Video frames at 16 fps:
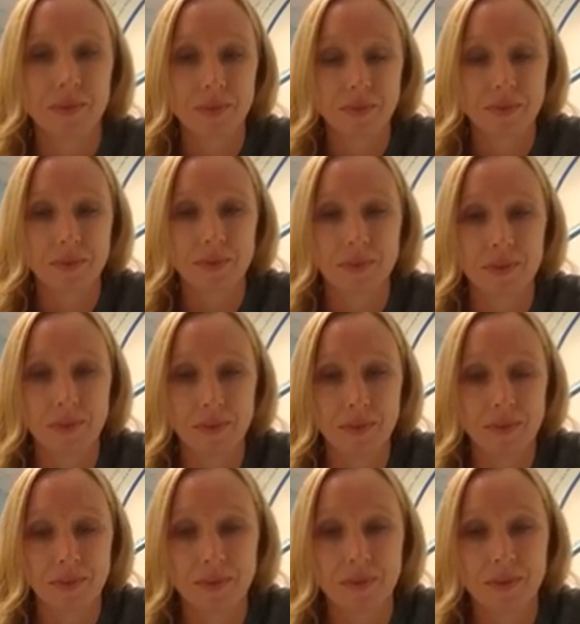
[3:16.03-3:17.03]

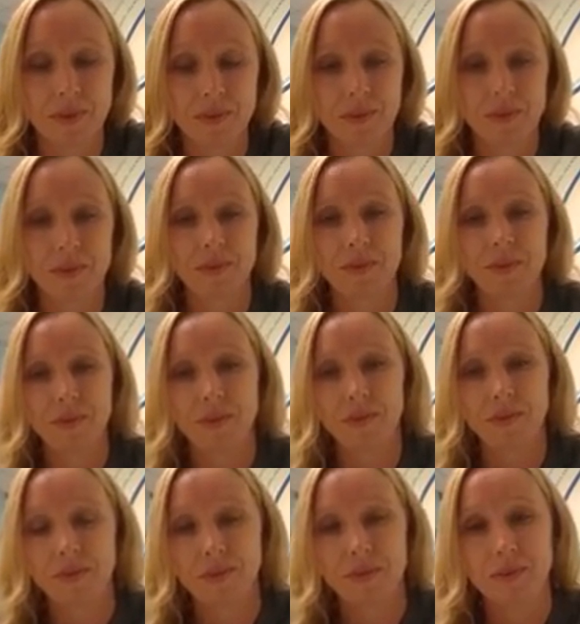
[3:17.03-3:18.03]

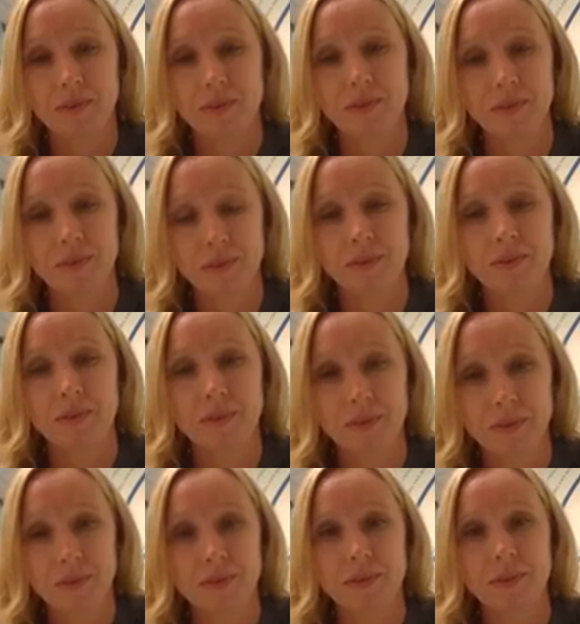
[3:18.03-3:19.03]

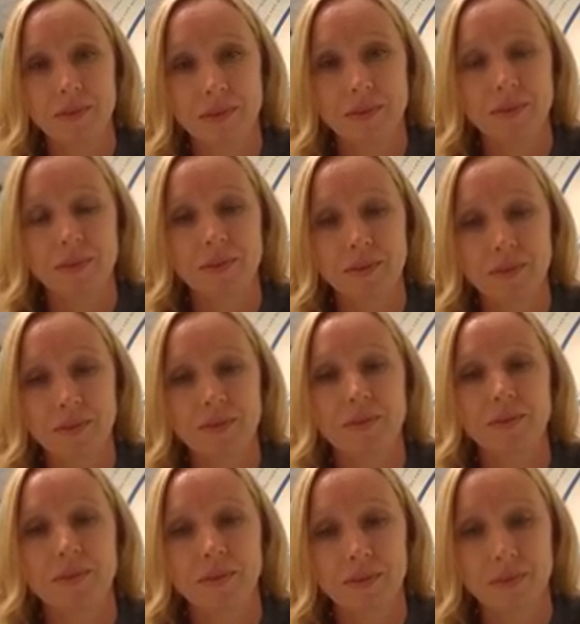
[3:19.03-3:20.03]

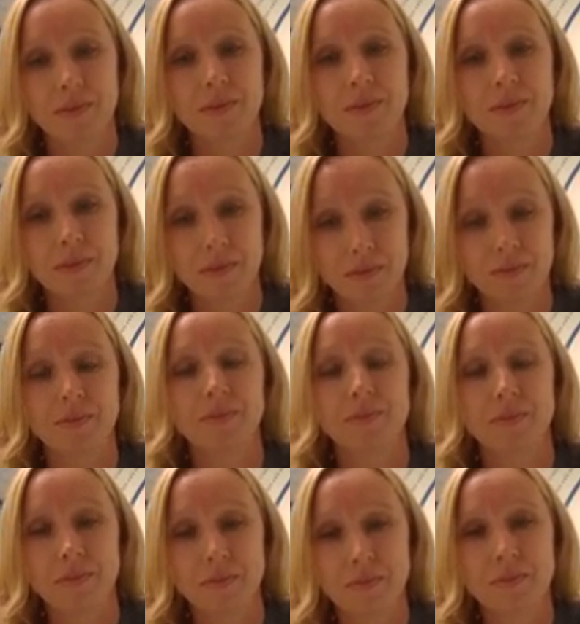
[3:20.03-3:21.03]

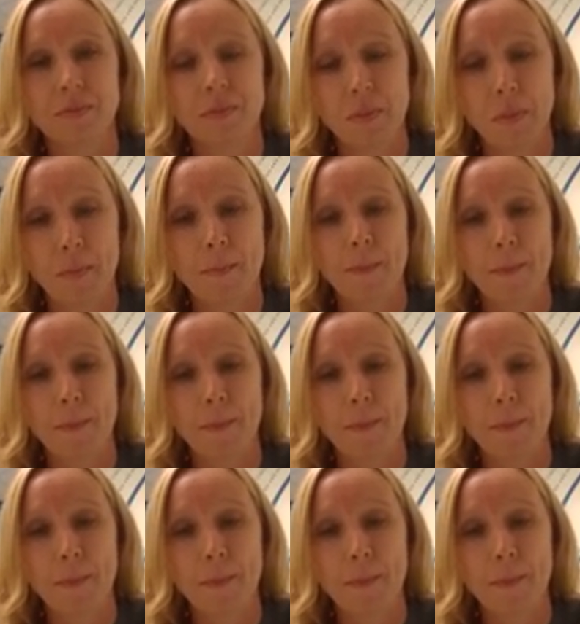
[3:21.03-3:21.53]
No words are spoken by the person on screen.